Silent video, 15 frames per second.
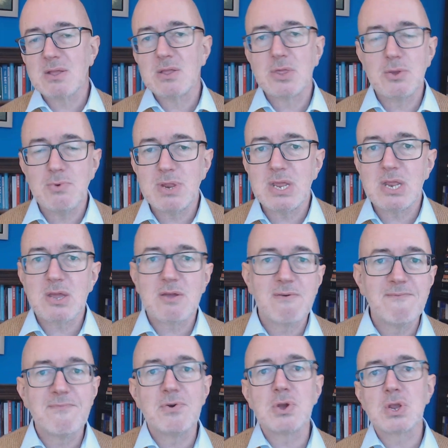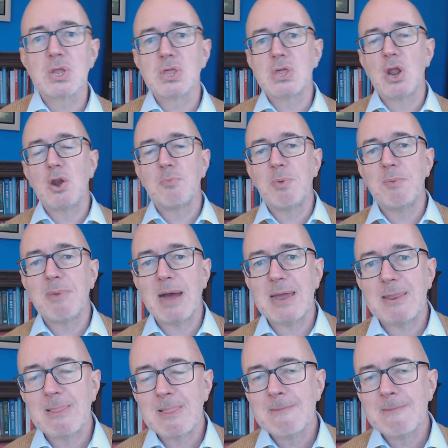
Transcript: Do we need a conversion therapy ban?